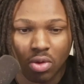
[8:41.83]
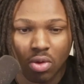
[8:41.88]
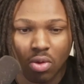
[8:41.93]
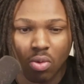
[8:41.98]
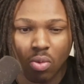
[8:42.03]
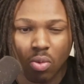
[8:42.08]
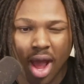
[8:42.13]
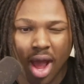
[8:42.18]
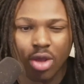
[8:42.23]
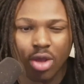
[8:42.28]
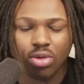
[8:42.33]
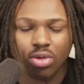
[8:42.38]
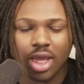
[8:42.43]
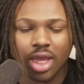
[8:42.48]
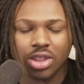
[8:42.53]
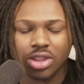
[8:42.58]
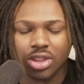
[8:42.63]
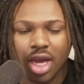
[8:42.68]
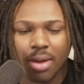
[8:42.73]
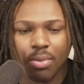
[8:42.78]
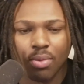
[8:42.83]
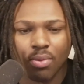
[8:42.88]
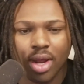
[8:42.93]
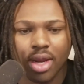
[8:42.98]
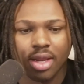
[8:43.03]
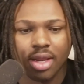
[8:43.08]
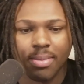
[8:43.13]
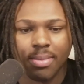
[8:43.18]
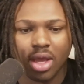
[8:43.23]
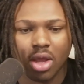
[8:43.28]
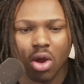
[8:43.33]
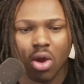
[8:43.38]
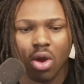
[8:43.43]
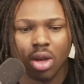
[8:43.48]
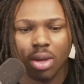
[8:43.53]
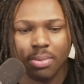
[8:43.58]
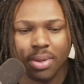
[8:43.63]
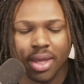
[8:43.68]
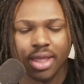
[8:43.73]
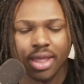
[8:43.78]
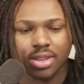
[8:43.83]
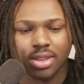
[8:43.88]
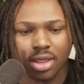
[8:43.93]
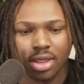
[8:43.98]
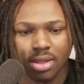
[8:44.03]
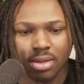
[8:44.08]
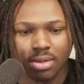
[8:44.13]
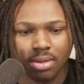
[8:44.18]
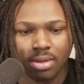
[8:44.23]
Why do you think Ja Morant didn't make an All-NBA team?